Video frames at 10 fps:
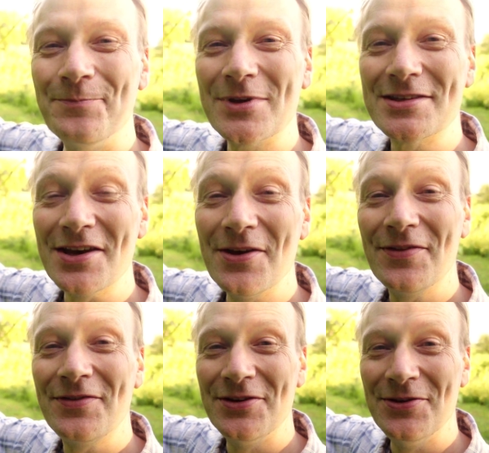So
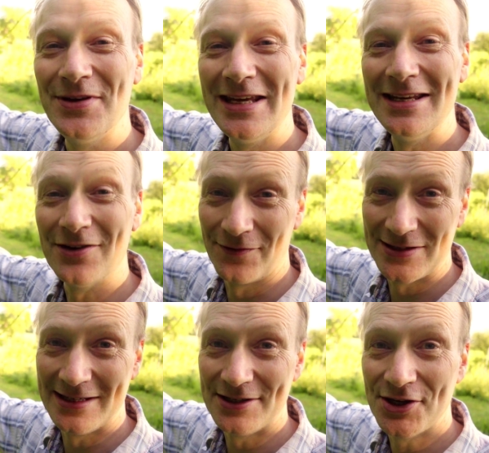you need
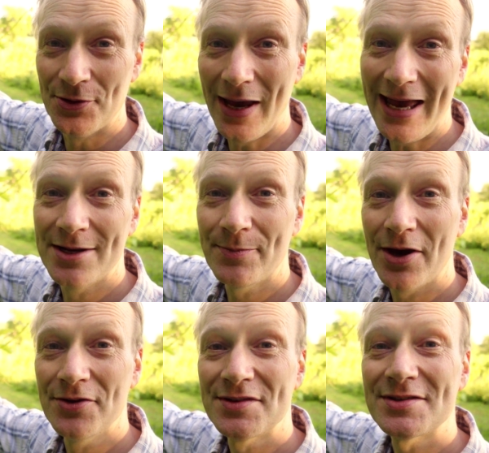obviously 2 end
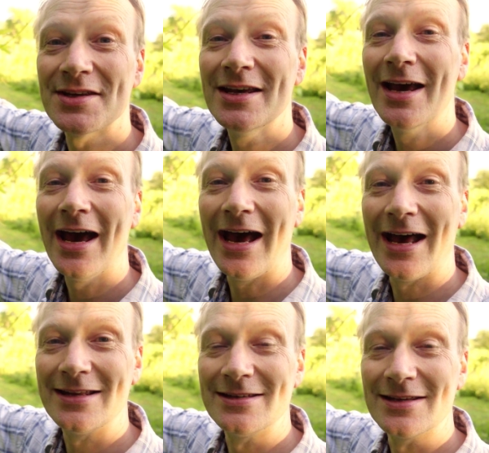posts,
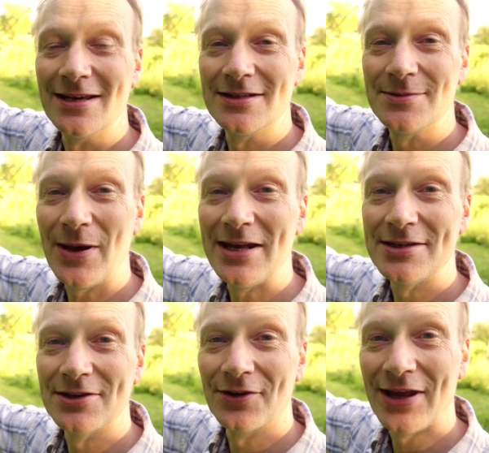and
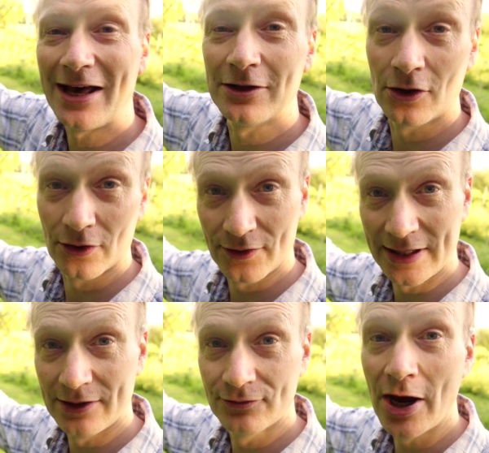depending on how long
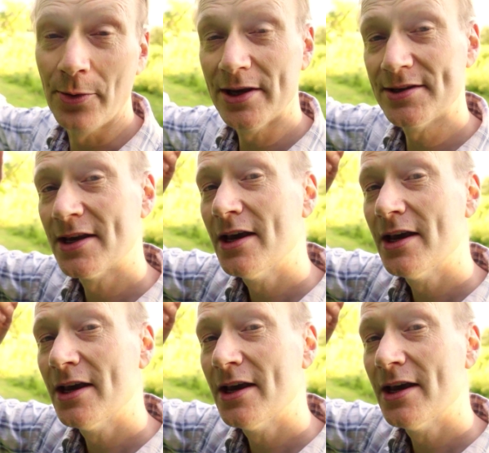the row is,